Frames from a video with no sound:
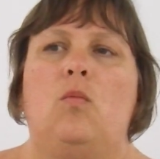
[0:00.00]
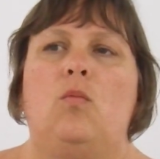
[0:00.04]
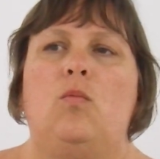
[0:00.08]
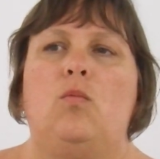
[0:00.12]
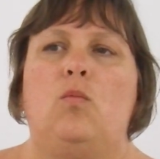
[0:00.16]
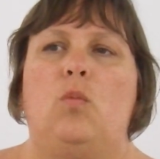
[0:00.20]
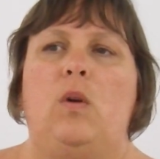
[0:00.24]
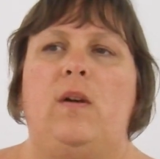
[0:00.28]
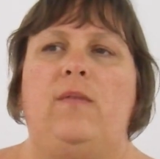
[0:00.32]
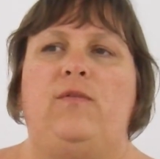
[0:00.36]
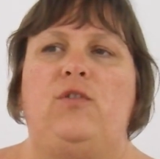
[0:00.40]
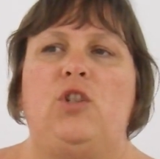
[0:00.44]

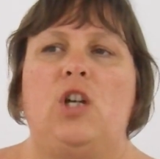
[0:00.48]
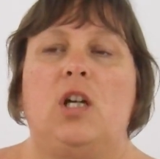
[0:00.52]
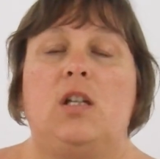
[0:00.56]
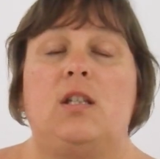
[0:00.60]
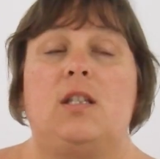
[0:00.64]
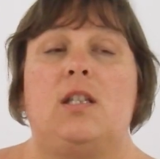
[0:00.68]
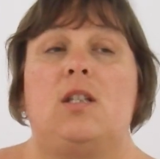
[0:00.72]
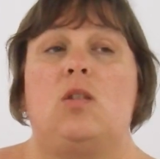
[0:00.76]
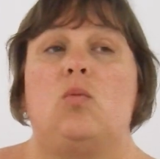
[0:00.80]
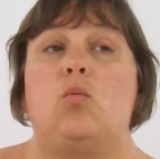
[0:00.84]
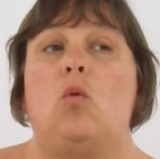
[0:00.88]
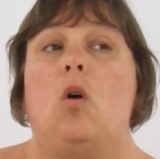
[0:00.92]
We've
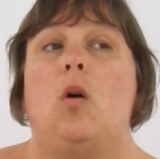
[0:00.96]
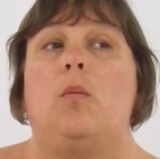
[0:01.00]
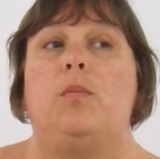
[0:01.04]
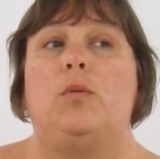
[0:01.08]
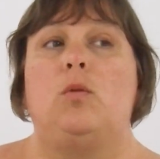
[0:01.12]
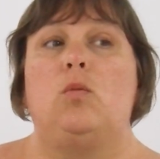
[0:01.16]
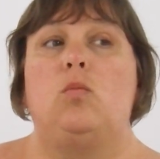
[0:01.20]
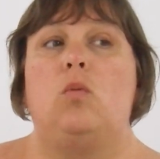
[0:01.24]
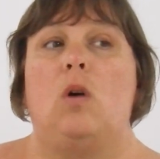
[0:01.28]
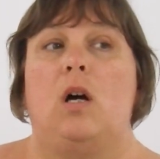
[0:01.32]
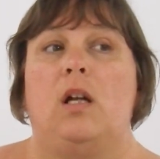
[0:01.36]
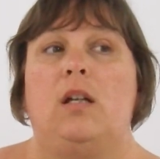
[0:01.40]
just
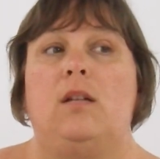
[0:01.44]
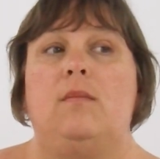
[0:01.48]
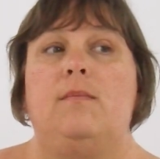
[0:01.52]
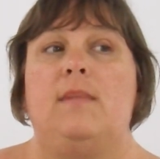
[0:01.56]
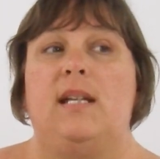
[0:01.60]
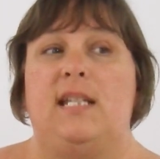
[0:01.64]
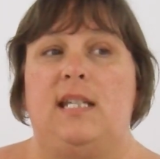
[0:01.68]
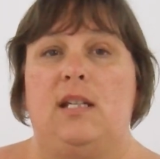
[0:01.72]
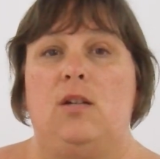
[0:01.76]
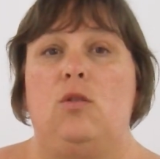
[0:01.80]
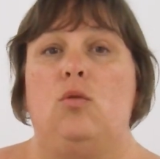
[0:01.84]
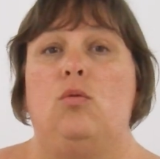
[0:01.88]
swapped one
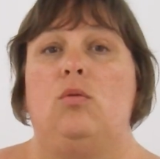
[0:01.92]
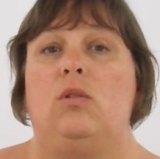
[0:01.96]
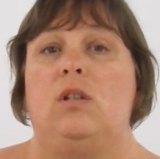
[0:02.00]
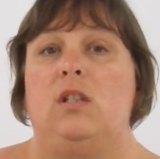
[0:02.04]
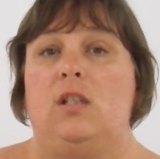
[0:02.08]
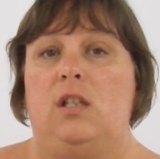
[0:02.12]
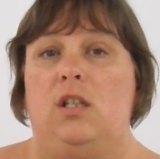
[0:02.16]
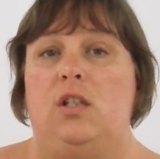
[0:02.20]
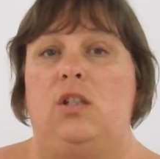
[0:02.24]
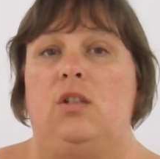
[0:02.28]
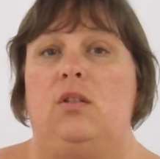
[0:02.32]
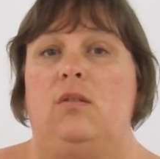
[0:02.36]
medical
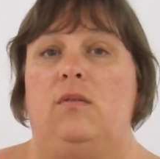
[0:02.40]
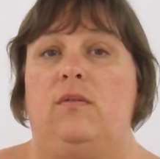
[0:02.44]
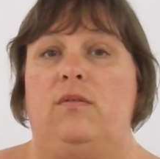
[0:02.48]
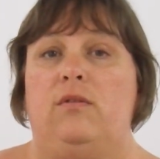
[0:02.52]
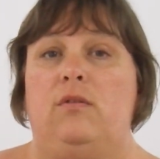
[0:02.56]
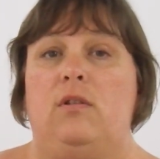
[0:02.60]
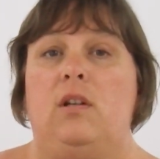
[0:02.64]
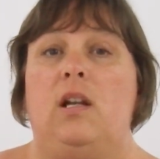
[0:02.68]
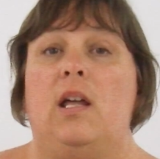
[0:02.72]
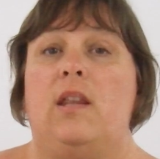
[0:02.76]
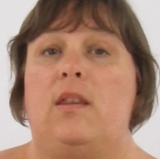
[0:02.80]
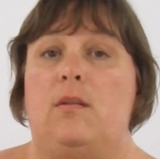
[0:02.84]
condition
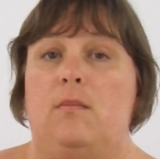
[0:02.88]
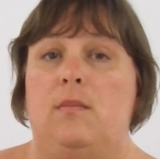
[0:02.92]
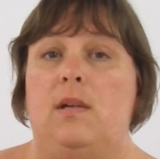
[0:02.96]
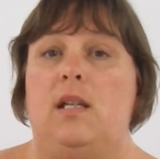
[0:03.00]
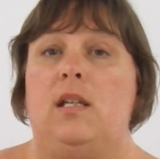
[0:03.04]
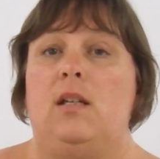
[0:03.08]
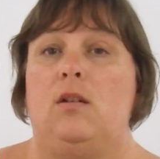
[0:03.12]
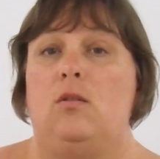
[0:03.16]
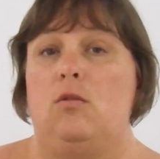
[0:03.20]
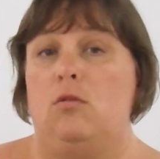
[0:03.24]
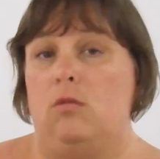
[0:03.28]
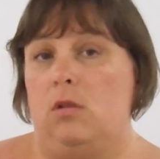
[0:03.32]
for another
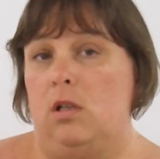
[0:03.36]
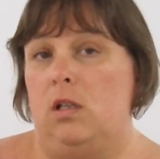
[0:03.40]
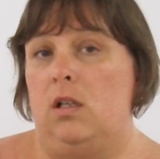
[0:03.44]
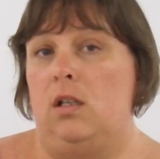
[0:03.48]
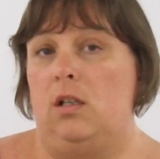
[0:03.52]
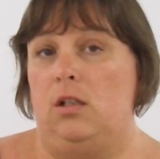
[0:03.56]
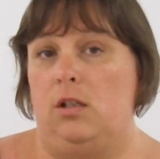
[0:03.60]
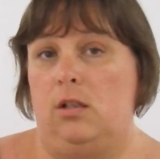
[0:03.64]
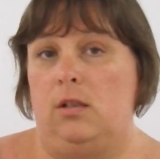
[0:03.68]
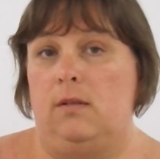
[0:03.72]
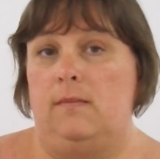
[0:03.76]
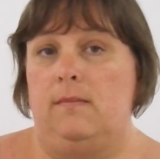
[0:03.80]
medical
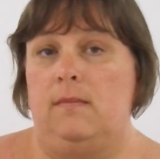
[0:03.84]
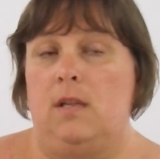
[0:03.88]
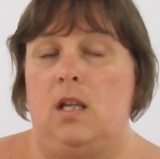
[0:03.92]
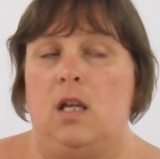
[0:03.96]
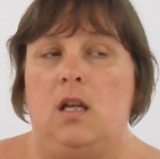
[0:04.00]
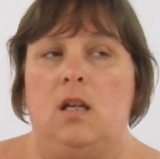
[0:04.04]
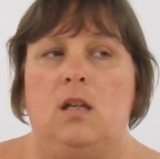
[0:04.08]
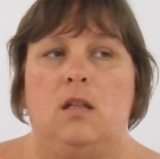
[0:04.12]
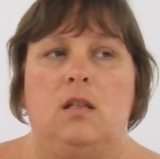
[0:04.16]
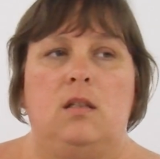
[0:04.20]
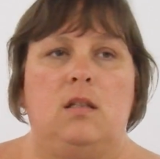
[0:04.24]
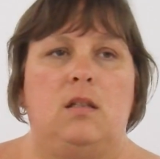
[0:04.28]
condition.
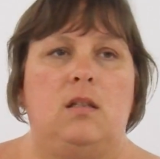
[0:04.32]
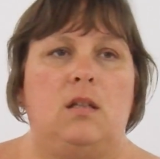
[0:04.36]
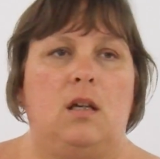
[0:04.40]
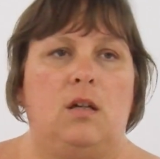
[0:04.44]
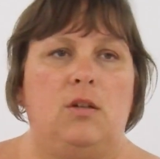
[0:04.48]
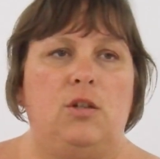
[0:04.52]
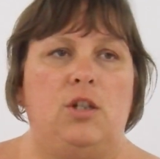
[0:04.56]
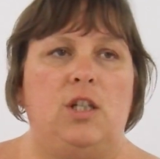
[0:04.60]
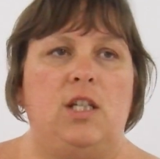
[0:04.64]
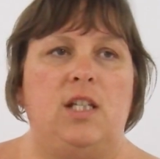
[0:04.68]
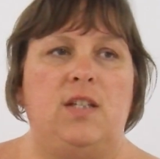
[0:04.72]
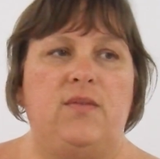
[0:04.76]

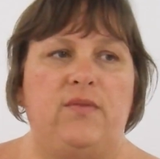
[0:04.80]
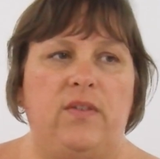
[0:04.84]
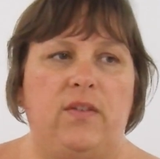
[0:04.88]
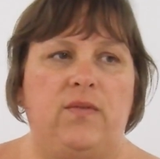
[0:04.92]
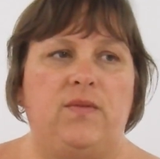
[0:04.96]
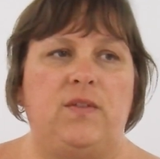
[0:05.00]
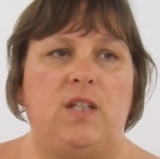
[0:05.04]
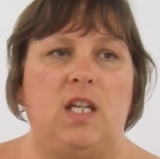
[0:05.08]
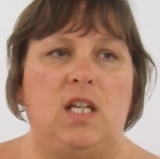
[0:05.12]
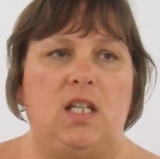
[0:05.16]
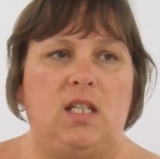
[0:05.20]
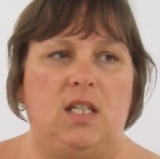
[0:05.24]
So she's
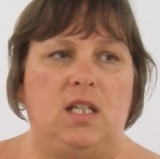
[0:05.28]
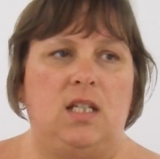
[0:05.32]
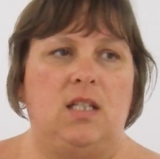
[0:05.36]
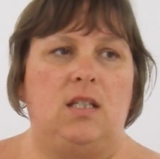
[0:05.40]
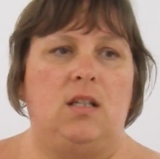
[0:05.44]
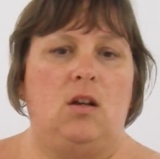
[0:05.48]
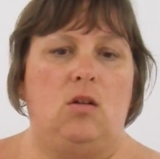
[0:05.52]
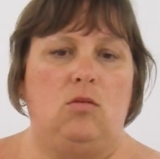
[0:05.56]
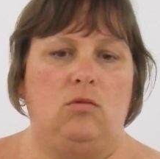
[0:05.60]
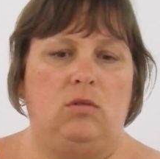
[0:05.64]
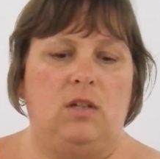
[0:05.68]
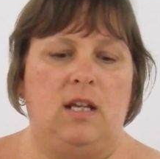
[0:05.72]
15
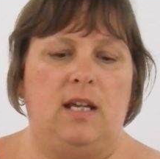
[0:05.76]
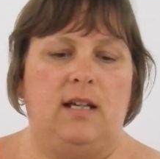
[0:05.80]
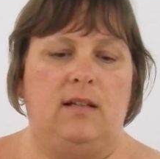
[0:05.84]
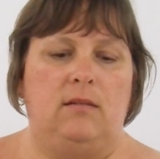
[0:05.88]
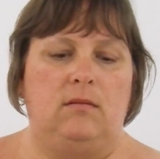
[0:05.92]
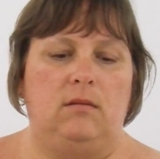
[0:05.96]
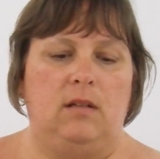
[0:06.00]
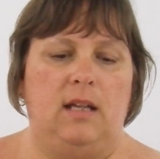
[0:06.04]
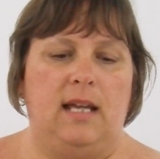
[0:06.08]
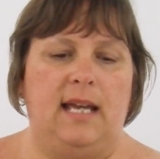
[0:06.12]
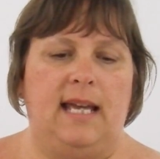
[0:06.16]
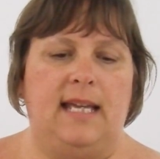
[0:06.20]
years old
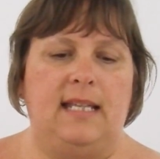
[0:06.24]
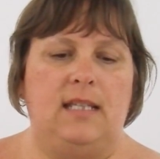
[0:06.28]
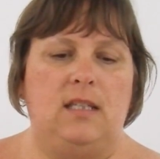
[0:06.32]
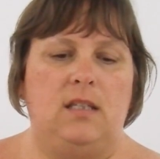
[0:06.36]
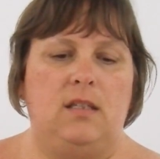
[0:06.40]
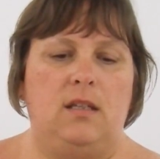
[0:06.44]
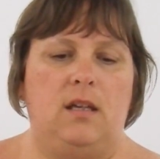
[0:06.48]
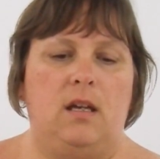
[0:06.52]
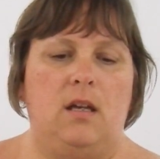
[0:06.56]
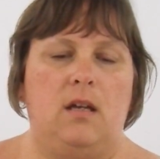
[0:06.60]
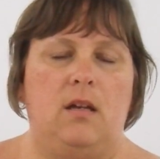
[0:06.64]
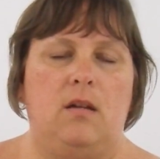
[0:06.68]
now,
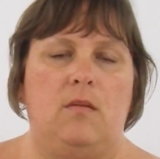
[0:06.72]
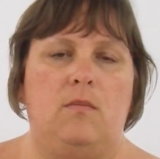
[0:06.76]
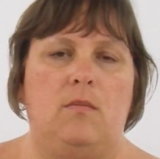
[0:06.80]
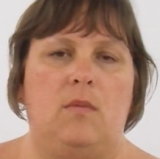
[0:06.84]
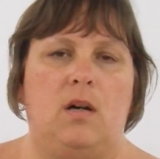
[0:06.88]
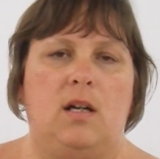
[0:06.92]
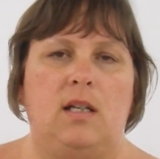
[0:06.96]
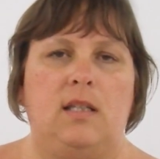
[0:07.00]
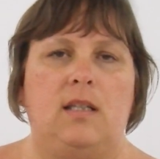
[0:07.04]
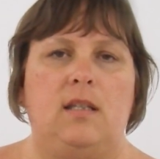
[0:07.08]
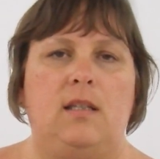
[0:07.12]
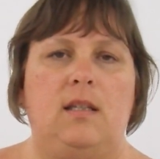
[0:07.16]
and
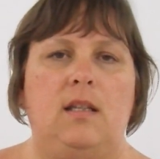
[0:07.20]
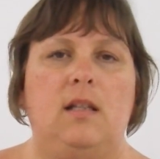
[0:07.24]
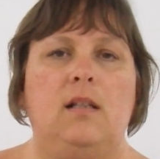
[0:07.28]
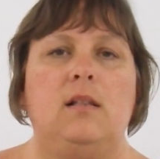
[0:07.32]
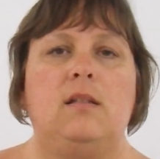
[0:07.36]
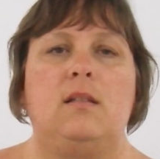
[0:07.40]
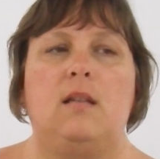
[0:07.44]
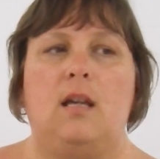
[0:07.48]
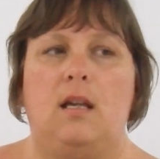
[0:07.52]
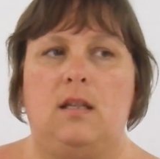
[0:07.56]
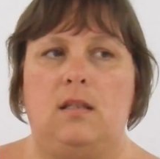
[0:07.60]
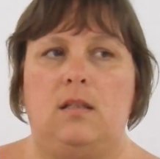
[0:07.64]
I
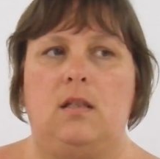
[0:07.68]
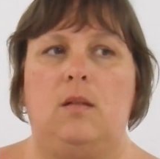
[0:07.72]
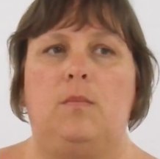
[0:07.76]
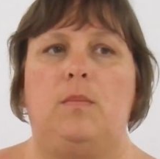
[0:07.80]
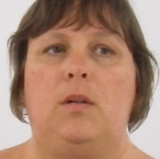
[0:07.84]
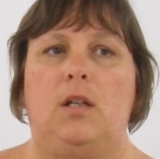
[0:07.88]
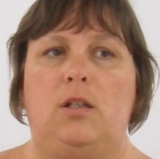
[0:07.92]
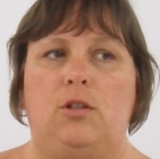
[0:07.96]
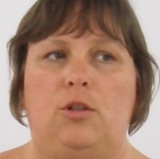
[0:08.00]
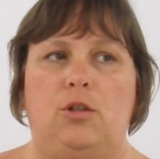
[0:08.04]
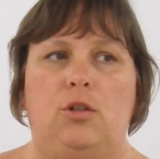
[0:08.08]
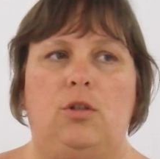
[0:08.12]
still test her
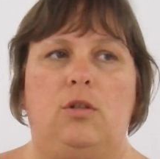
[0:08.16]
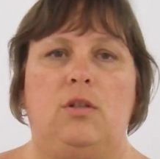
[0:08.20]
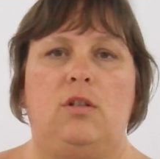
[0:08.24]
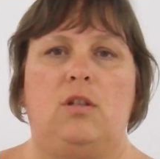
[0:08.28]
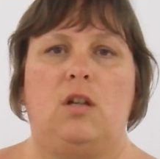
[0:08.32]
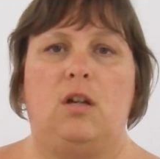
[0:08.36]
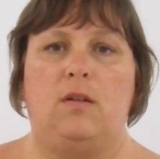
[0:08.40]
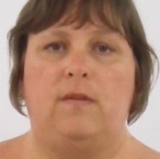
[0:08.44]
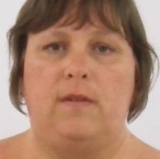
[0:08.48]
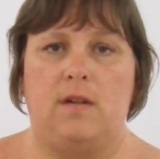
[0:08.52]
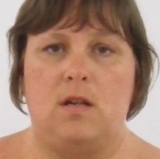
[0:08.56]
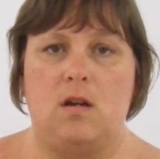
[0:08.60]
blood
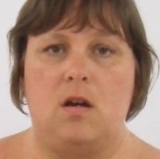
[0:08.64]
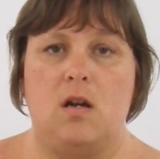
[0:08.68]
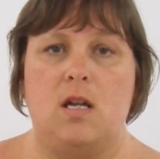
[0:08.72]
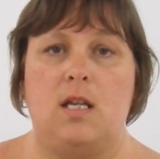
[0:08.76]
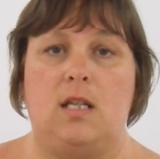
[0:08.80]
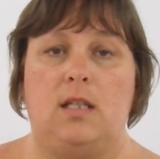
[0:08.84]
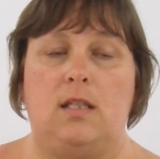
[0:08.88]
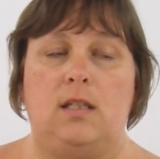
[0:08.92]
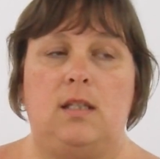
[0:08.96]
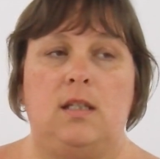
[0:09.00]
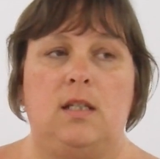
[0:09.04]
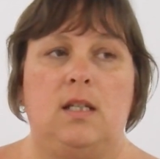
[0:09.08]
sugars
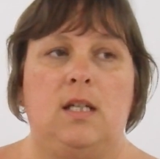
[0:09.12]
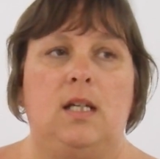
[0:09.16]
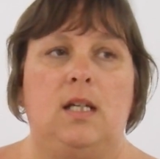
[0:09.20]
overnight.